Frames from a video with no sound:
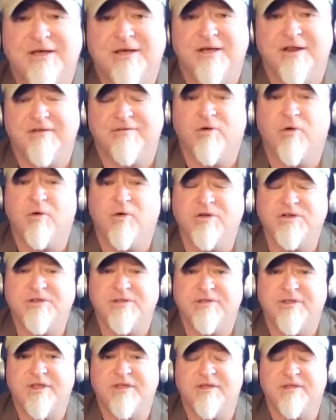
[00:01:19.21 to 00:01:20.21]
And of course,
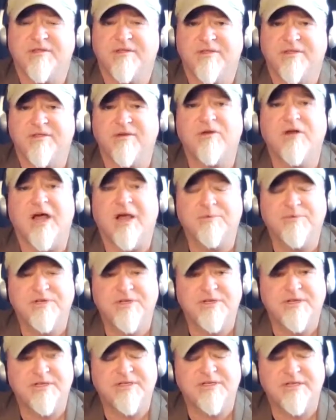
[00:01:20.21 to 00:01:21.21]
the, the third
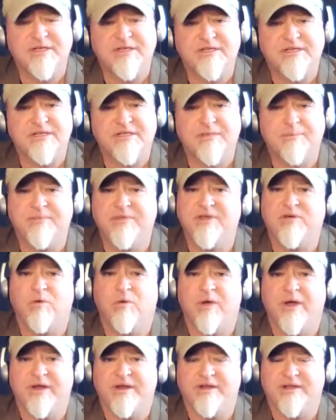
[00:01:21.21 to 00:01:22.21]
option is is something
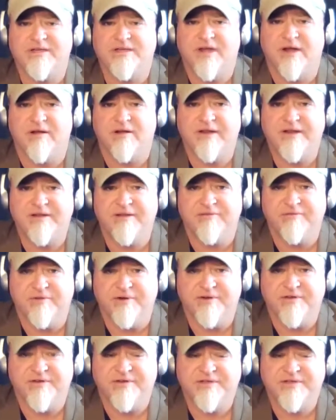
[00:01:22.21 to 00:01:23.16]
quite entirely different.